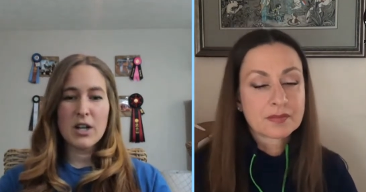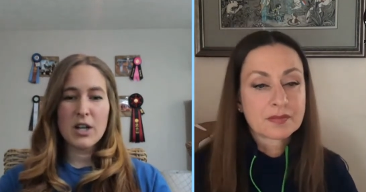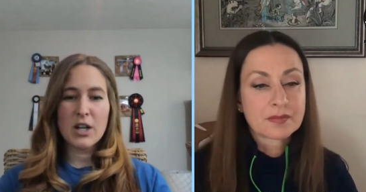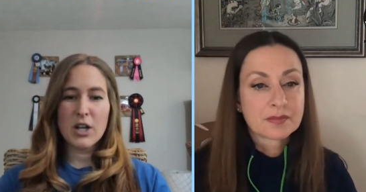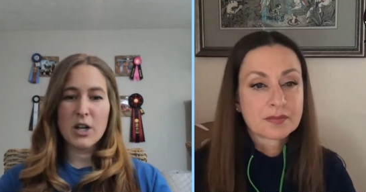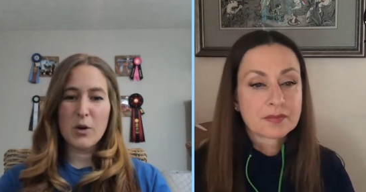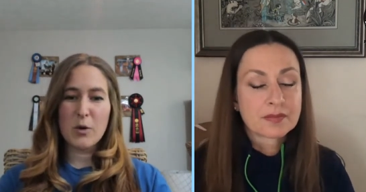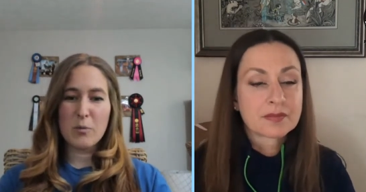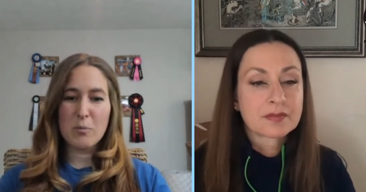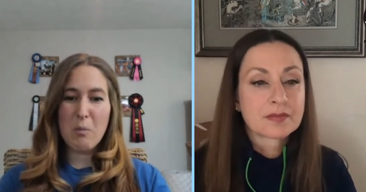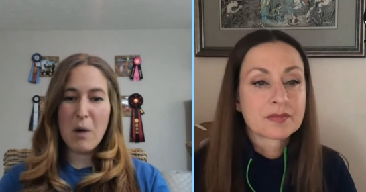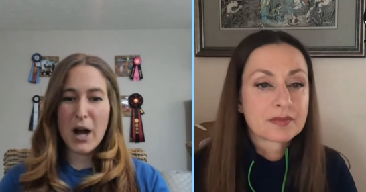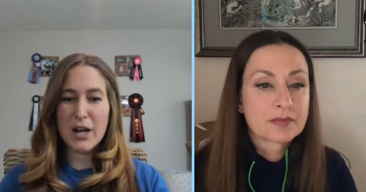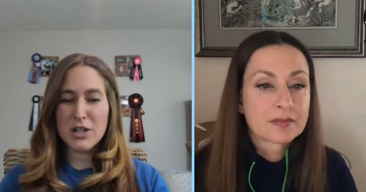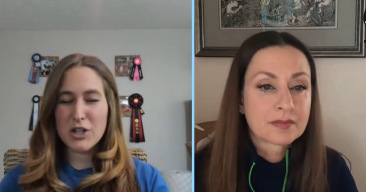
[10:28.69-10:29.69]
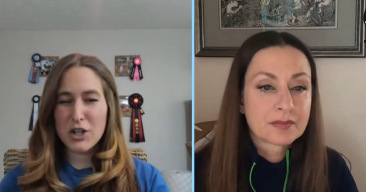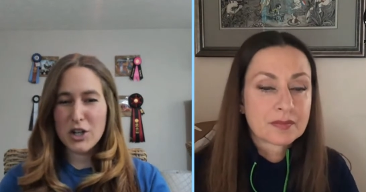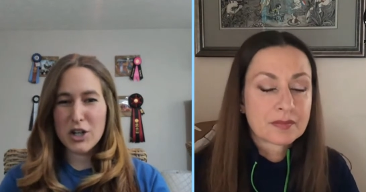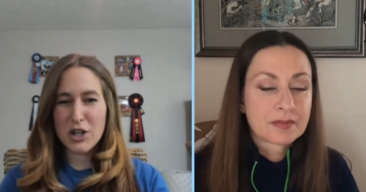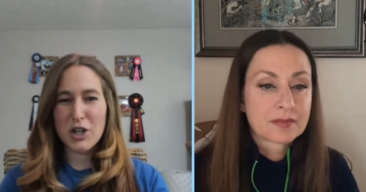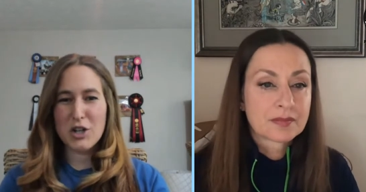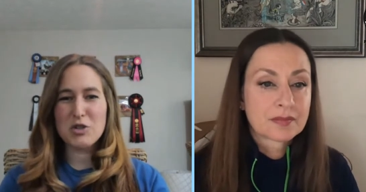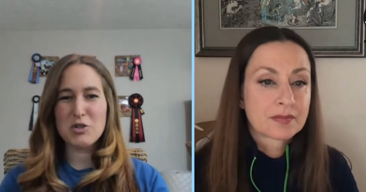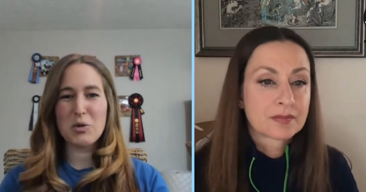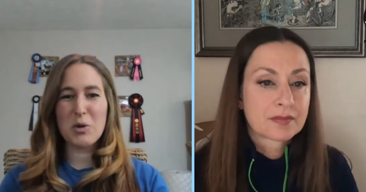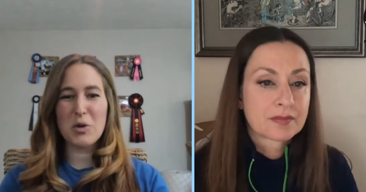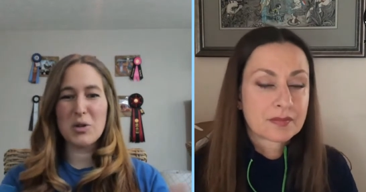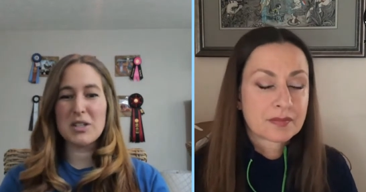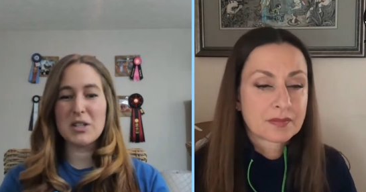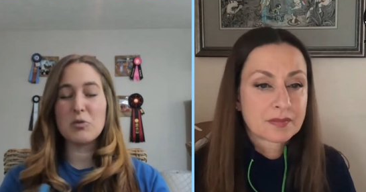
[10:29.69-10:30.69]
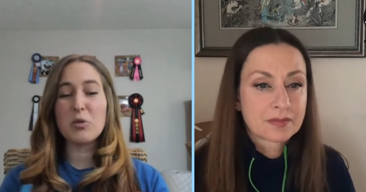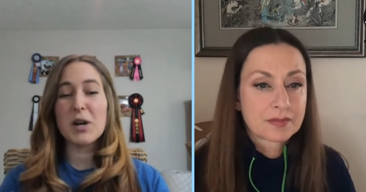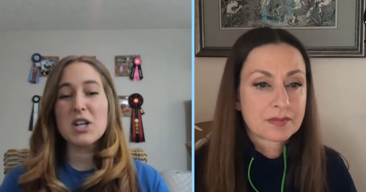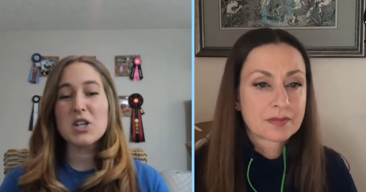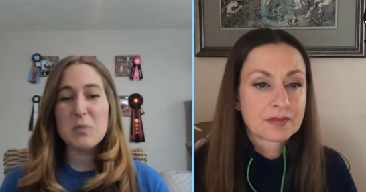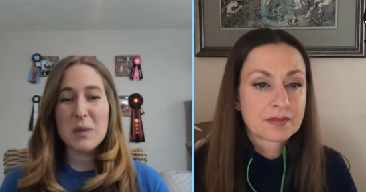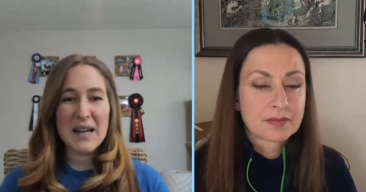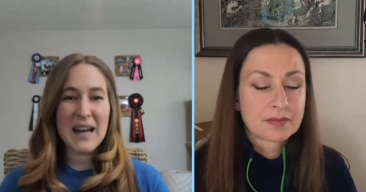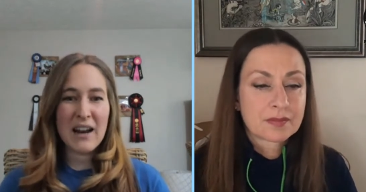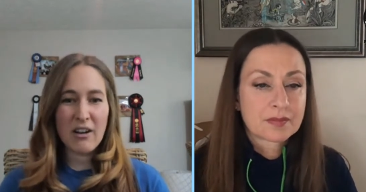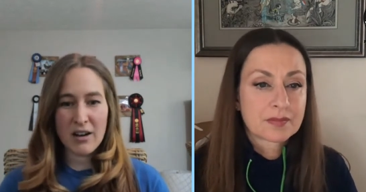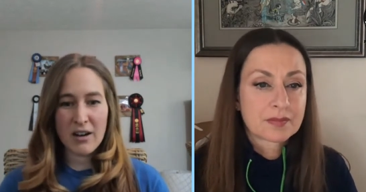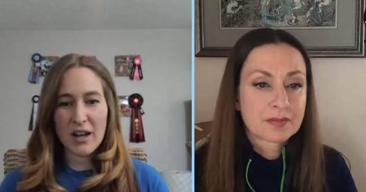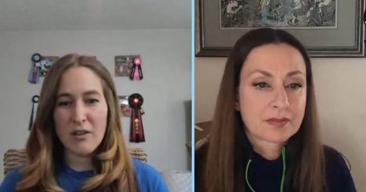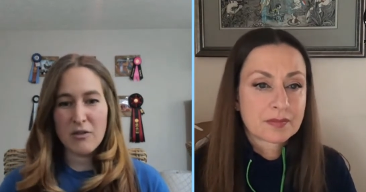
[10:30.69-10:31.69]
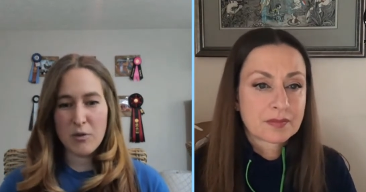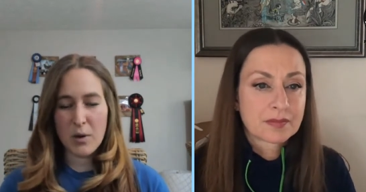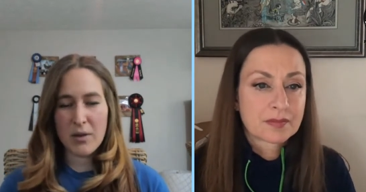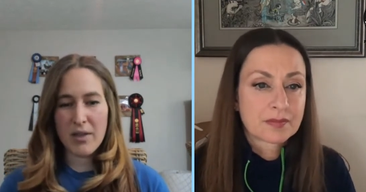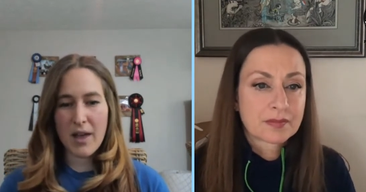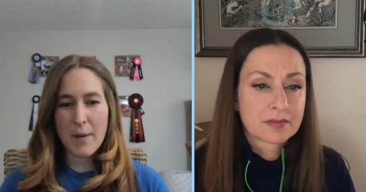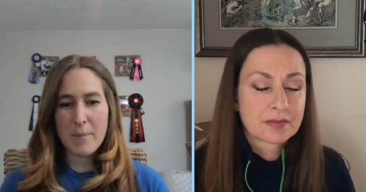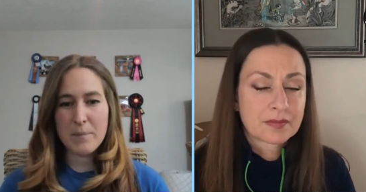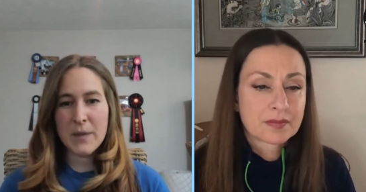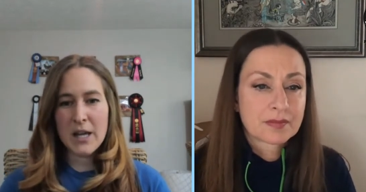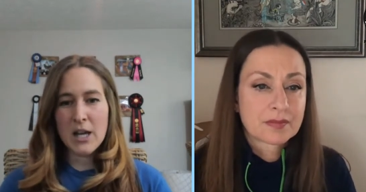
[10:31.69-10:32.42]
Speaker 1: you know, monitored, controlled enrichment area for them.